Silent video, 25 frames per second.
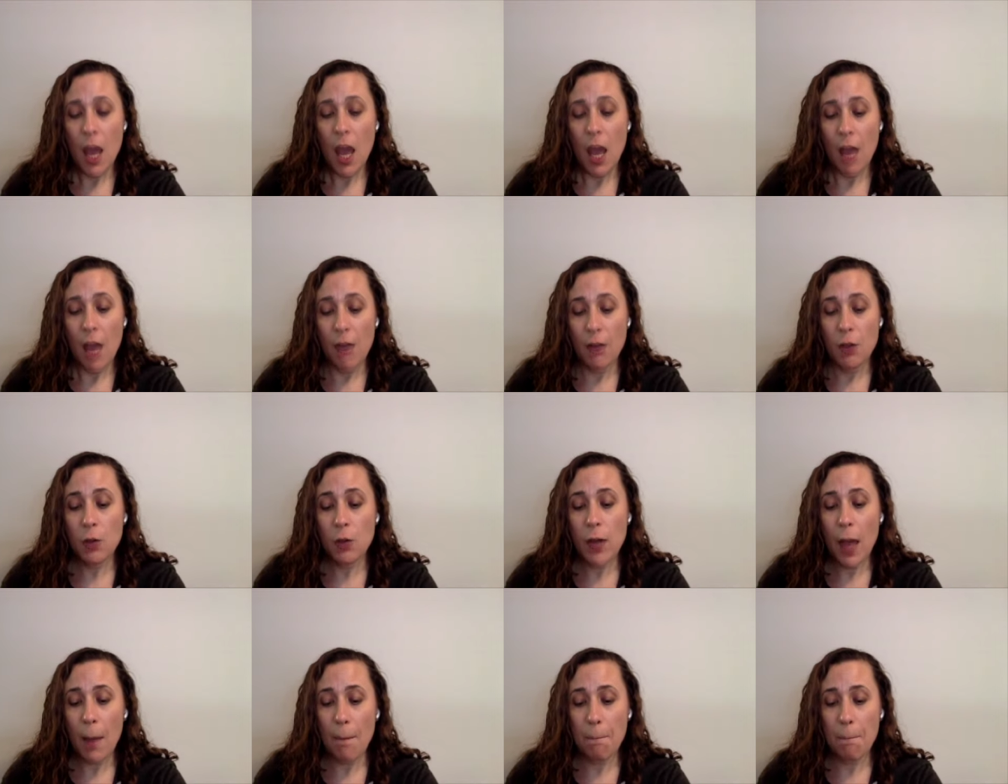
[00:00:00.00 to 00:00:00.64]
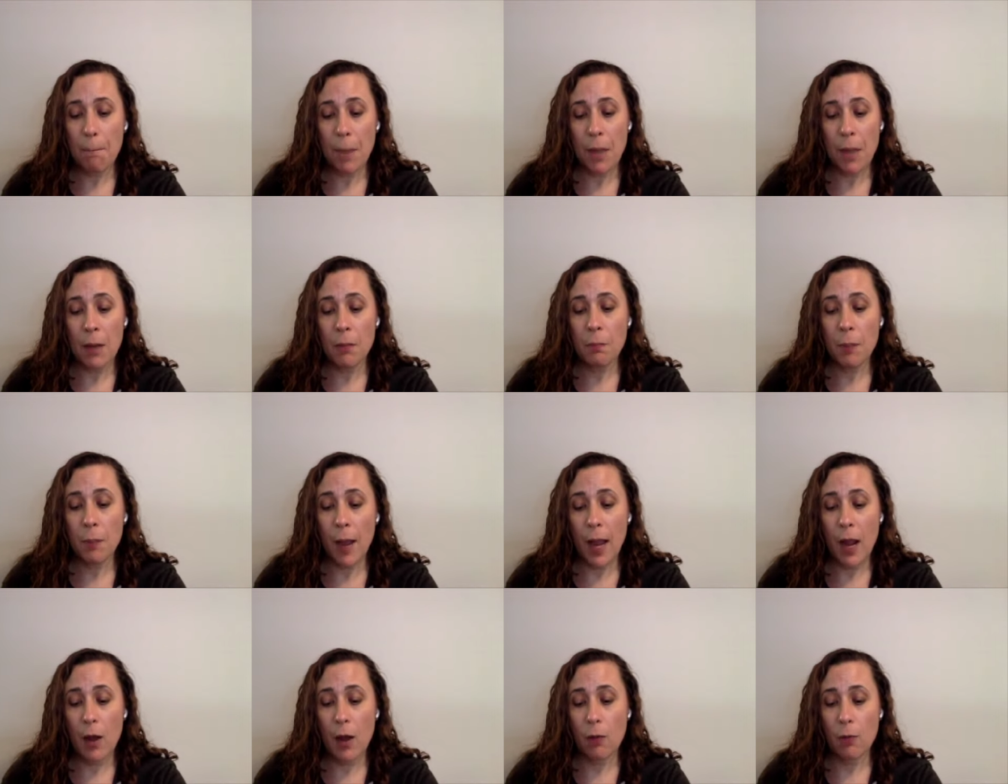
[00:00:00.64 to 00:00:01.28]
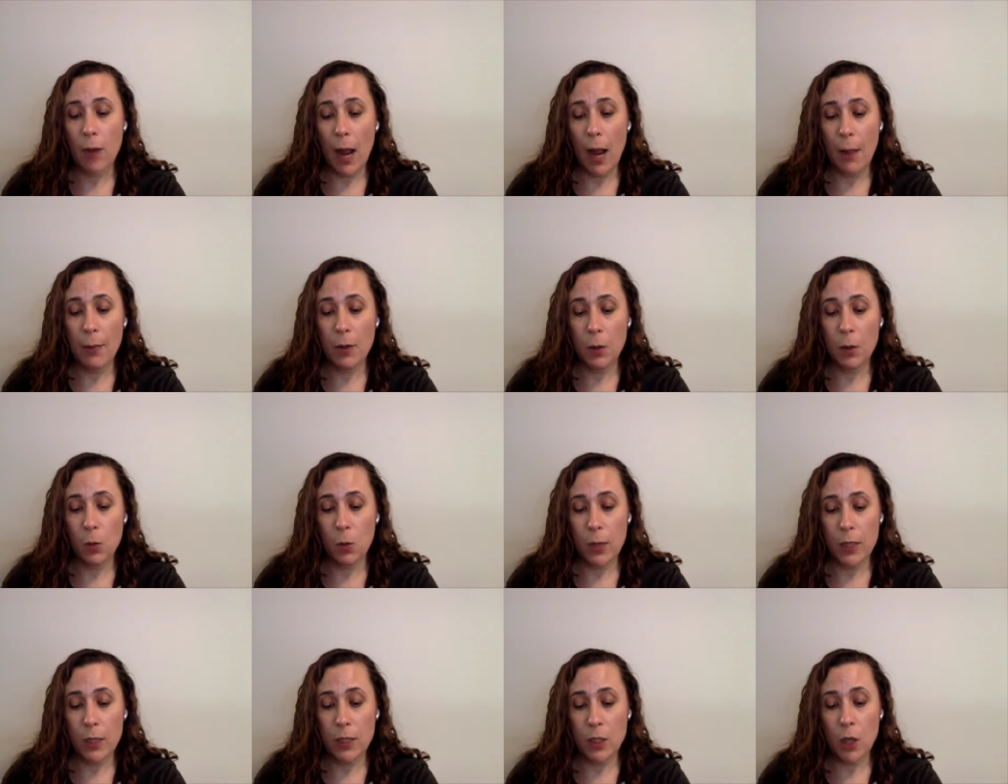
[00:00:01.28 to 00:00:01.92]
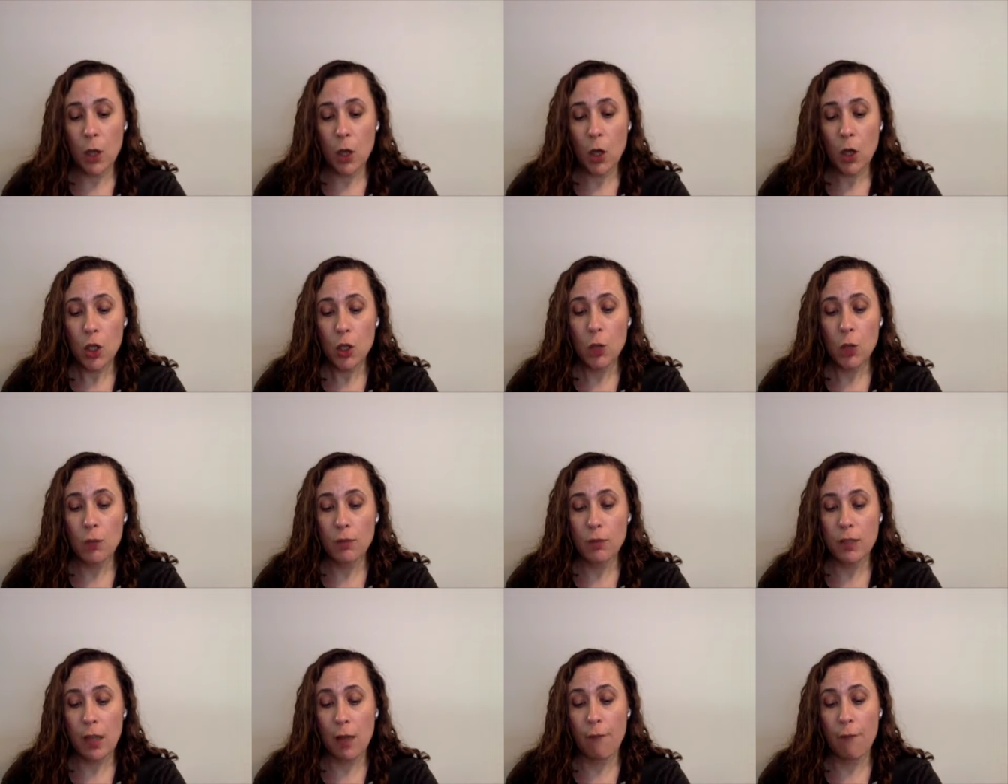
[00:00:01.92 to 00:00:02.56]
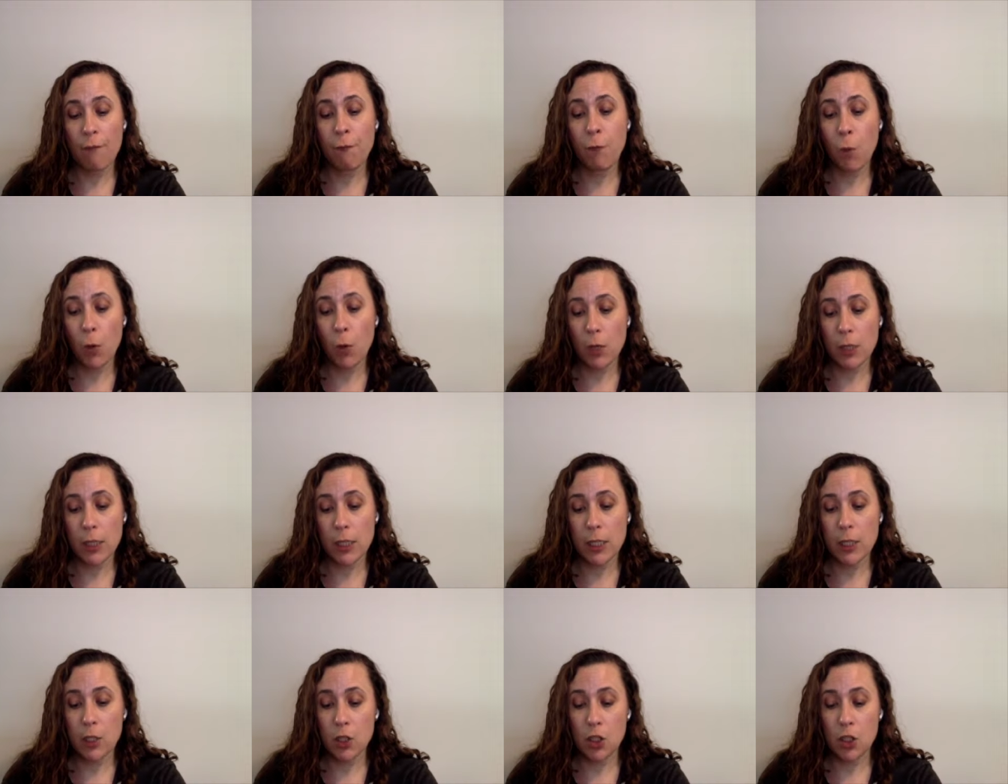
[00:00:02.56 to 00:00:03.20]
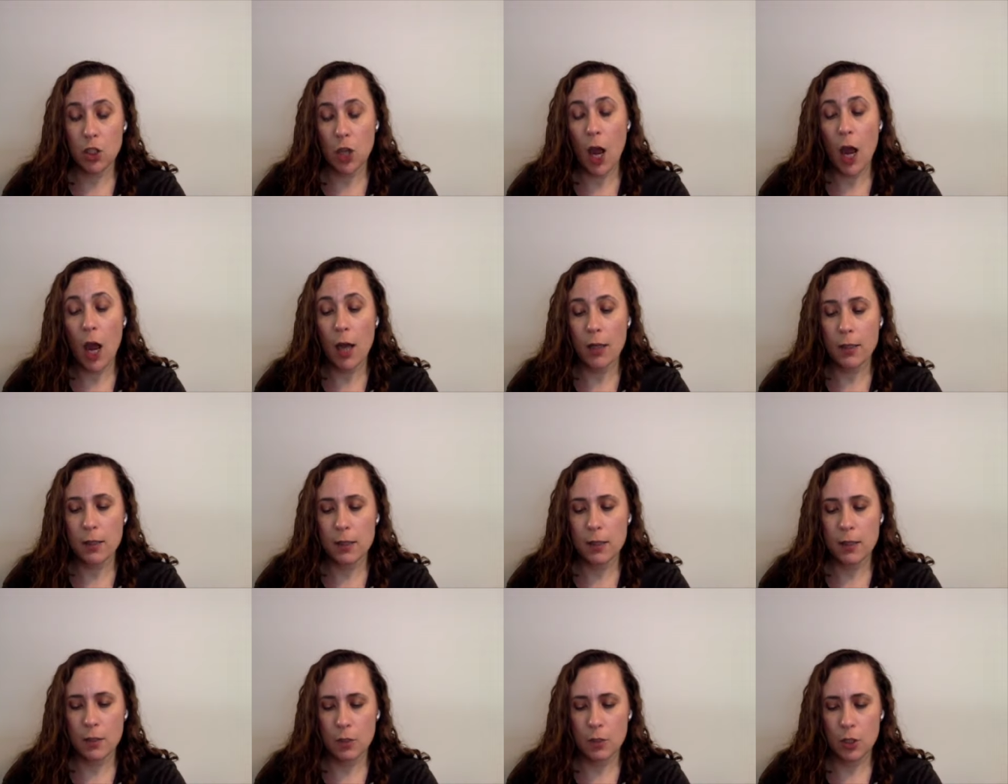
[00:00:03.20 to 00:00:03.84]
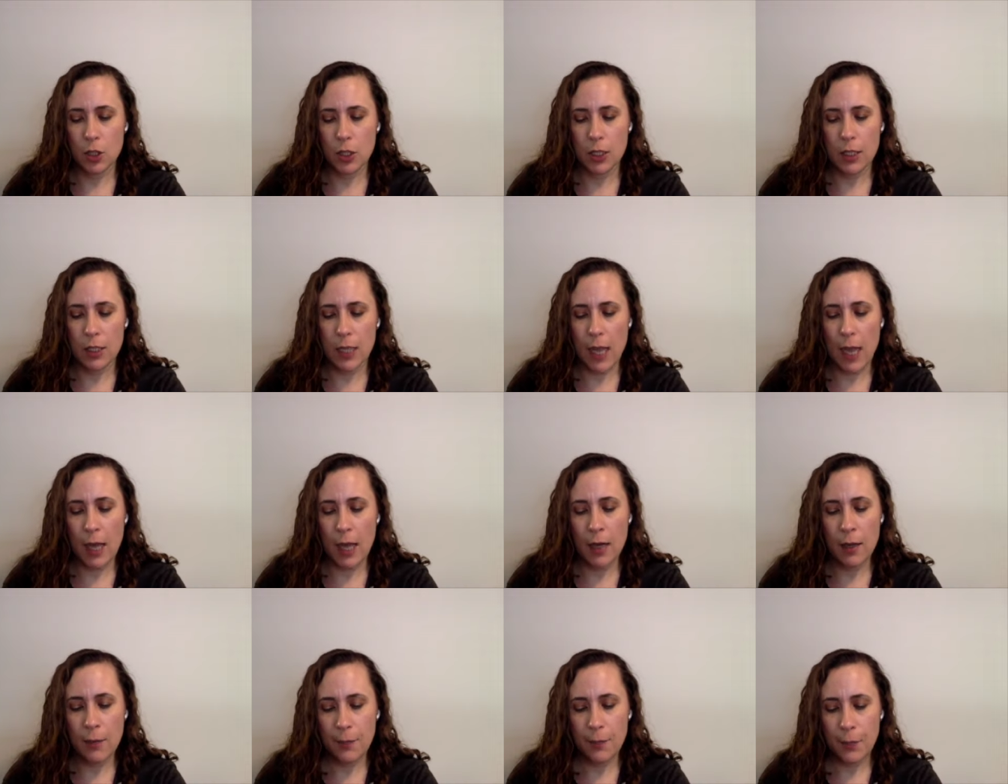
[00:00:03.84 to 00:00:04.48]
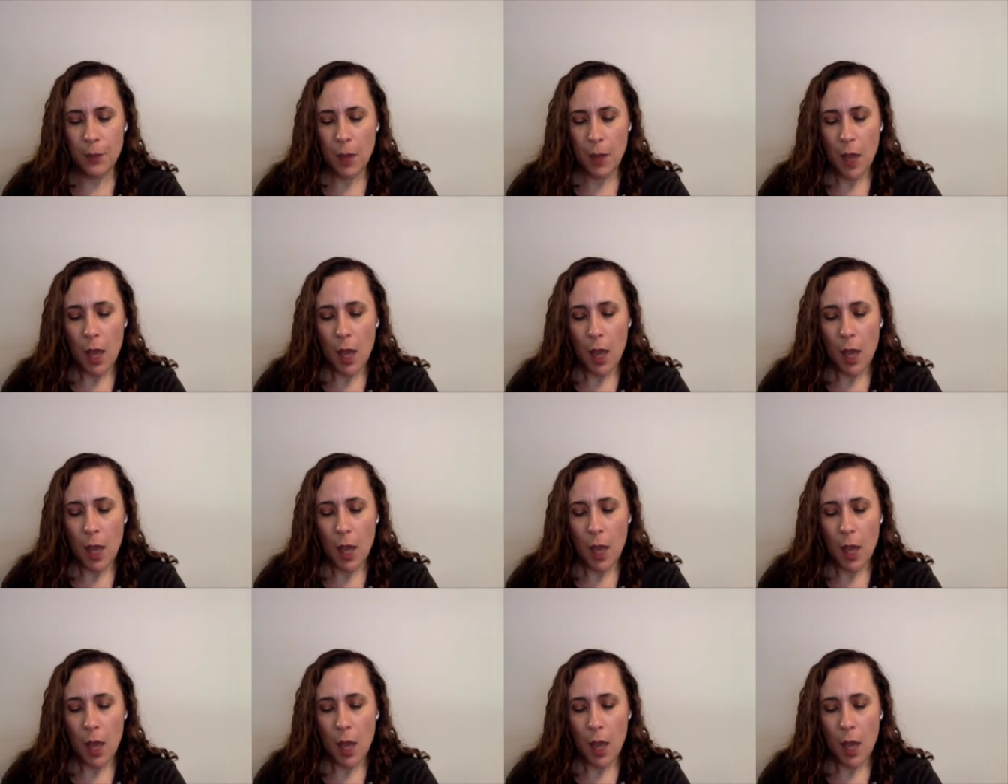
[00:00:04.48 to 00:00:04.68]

If you get bitten by a rabid weasel, you have to get 14 shots, she said.